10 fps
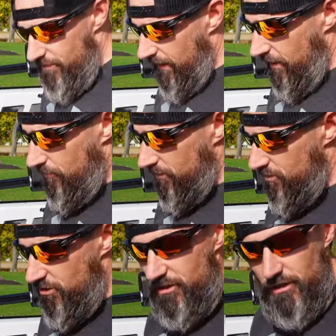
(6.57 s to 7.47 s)
that, I'm gonna
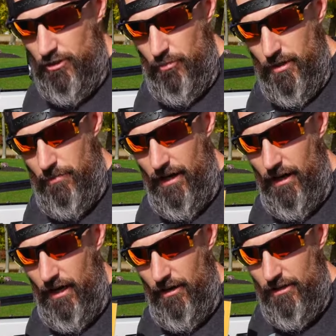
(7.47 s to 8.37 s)
show you a little bit
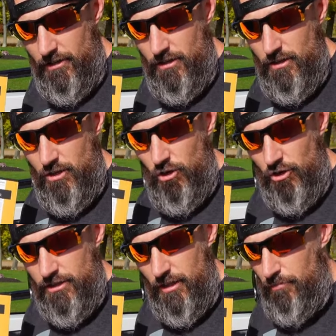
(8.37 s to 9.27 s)
about how I
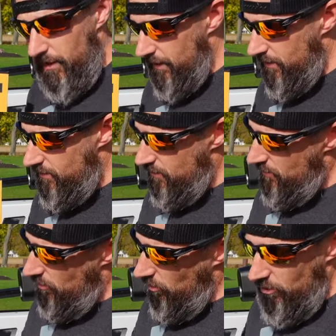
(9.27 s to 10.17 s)
hooked up my
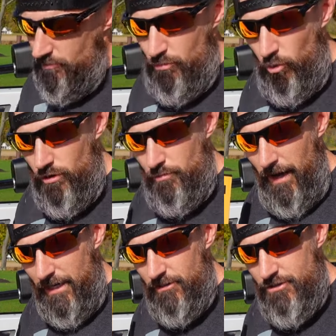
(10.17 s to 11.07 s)
onboard
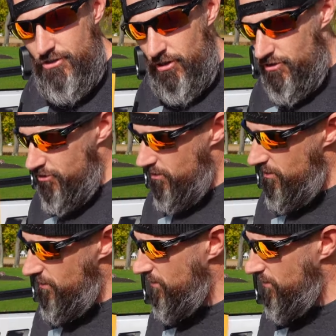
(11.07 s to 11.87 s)
battery charger.